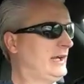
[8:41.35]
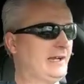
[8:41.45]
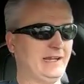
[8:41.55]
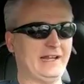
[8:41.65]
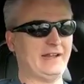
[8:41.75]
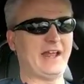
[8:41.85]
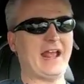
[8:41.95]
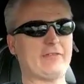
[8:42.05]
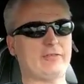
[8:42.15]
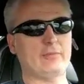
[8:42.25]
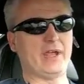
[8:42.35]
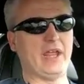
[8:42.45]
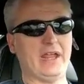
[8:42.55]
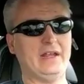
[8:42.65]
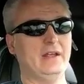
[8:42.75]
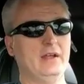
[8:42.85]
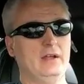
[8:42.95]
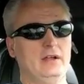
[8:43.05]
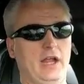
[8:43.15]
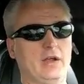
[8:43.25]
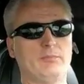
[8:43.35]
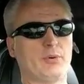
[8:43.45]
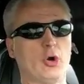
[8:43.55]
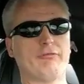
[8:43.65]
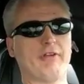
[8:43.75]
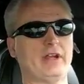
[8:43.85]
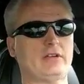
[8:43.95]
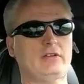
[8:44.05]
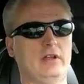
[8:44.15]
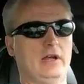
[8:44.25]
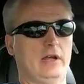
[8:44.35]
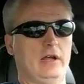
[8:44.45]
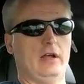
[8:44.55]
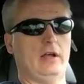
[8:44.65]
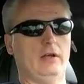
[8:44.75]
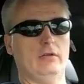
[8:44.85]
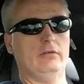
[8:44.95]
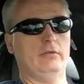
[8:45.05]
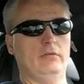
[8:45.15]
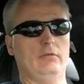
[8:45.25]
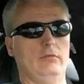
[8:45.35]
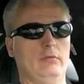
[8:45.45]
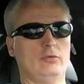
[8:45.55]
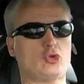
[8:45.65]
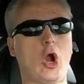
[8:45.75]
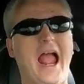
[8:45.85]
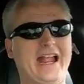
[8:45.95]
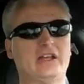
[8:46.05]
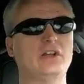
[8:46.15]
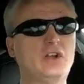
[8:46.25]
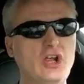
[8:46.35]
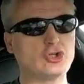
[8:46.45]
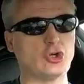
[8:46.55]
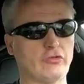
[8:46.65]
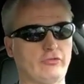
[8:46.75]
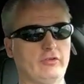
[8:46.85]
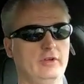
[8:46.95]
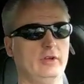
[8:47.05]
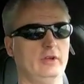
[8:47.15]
And it, it has to be in perfect uh, track conditions.